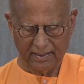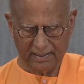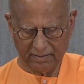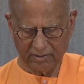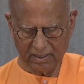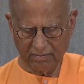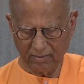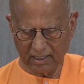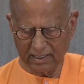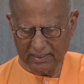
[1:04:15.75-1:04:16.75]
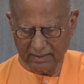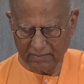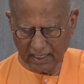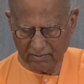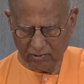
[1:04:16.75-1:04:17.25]
Devotees, Maharaj
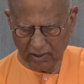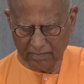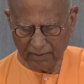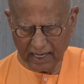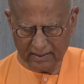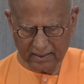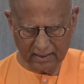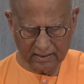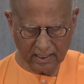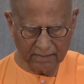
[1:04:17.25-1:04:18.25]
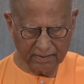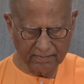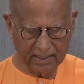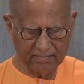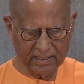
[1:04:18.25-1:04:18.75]
sometimes while practicing japa
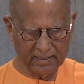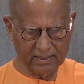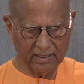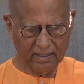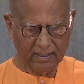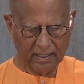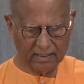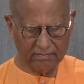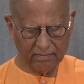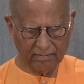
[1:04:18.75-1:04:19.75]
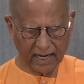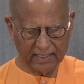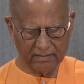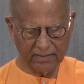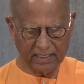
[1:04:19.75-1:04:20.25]
and meditation and
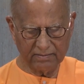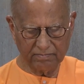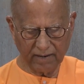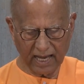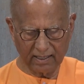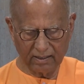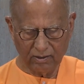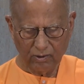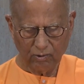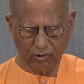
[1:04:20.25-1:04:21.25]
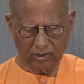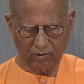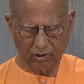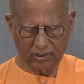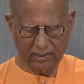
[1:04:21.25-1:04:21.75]
mind becomes blank. What
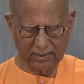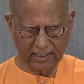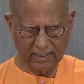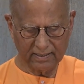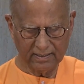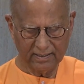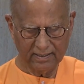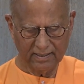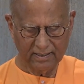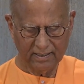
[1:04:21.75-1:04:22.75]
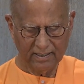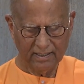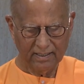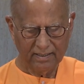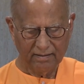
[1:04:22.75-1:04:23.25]
causes that?
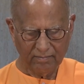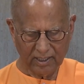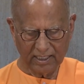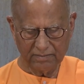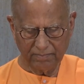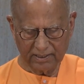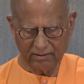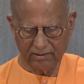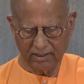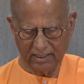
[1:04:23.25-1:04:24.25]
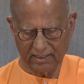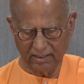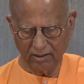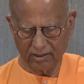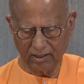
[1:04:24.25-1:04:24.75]
Maharaj Patanjali,
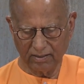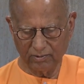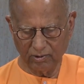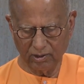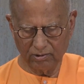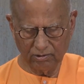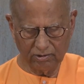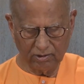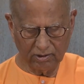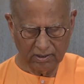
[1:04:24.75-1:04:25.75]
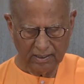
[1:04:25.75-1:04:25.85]
the author of Yoga Sutra,